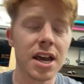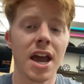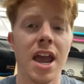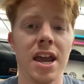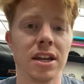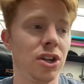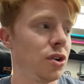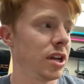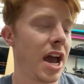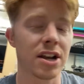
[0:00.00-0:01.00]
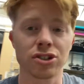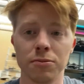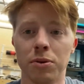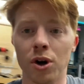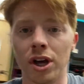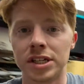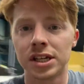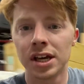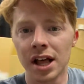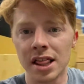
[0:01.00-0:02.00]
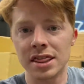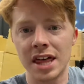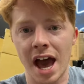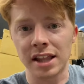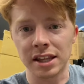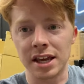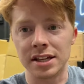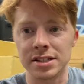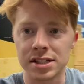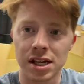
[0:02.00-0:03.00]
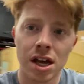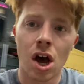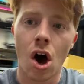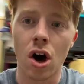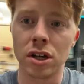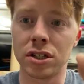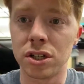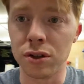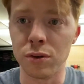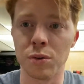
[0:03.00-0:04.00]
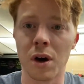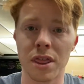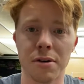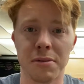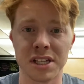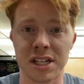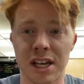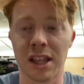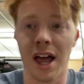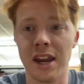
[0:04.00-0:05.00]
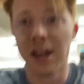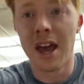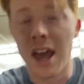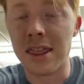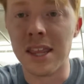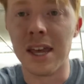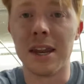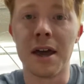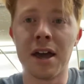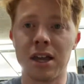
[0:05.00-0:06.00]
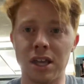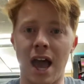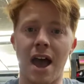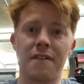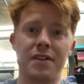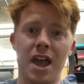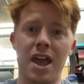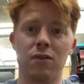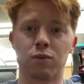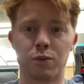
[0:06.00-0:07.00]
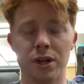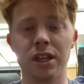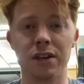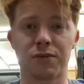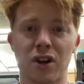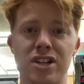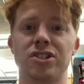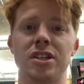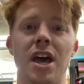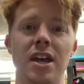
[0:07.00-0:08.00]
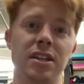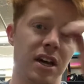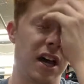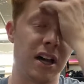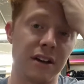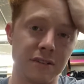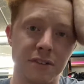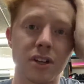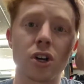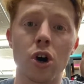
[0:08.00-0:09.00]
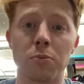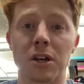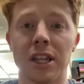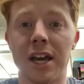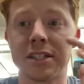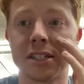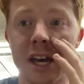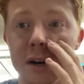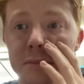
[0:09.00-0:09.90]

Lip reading: and you can actually put that lens onto the Mustang light and then you have a really fresh set of Cobra lights now.